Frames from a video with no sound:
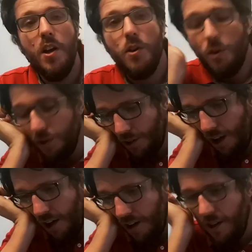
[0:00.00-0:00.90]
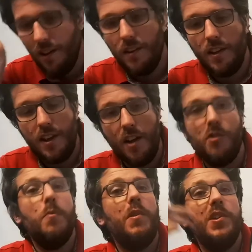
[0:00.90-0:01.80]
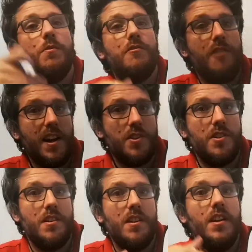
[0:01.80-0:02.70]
or turn the decimal into a fraction